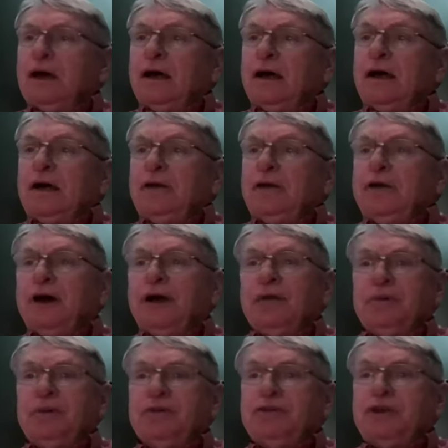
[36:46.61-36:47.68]
Uh,
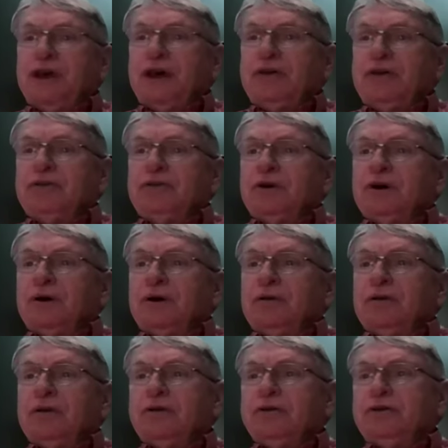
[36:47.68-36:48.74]
Anonymous asks,
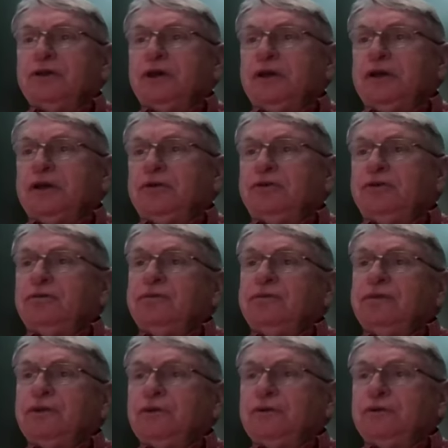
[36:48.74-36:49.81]
are there studies to
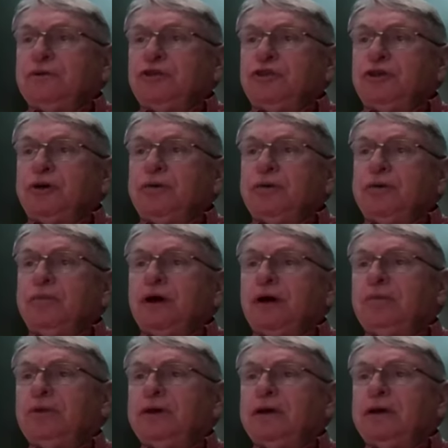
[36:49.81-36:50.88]
further show the
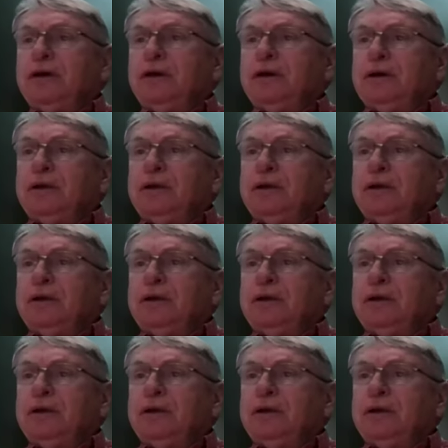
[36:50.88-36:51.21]
public